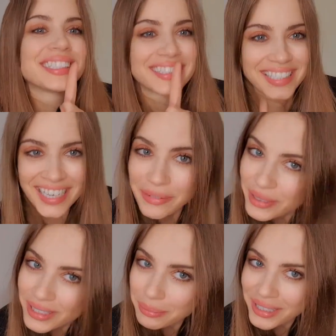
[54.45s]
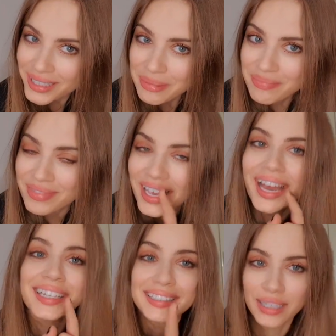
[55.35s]
stay with me,
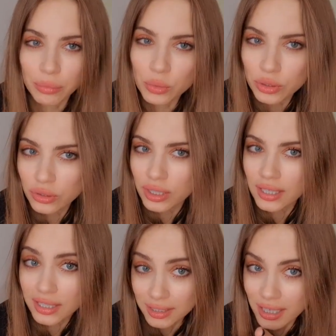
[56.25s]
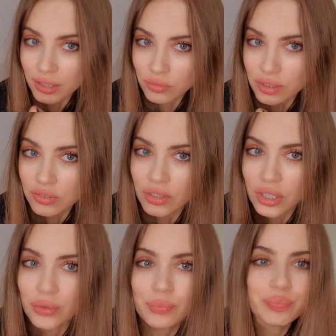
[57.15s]
and tell me what you think at the end of this video.